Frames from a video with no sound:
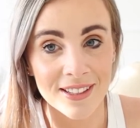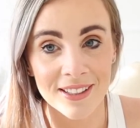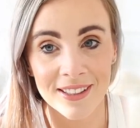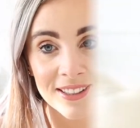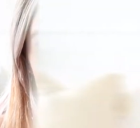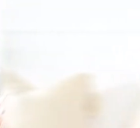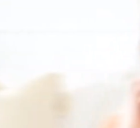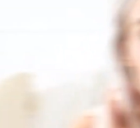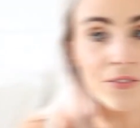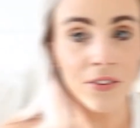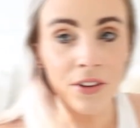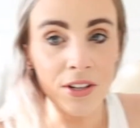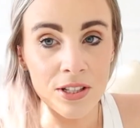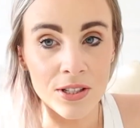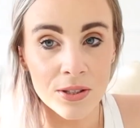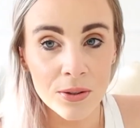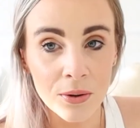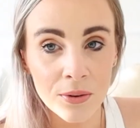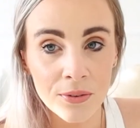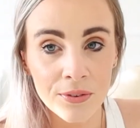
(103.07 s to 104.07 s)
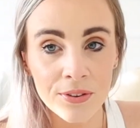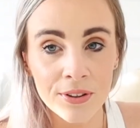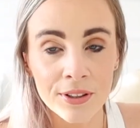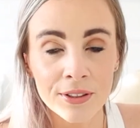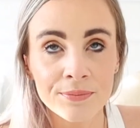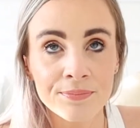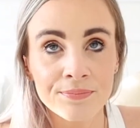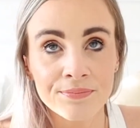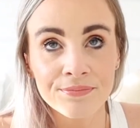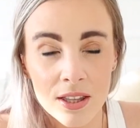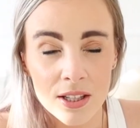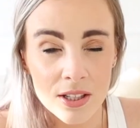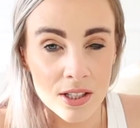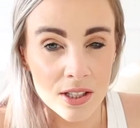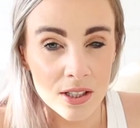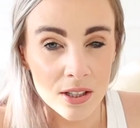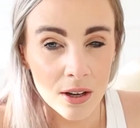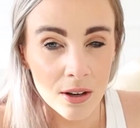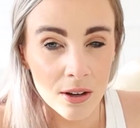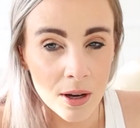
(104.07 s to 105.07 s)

So first off, this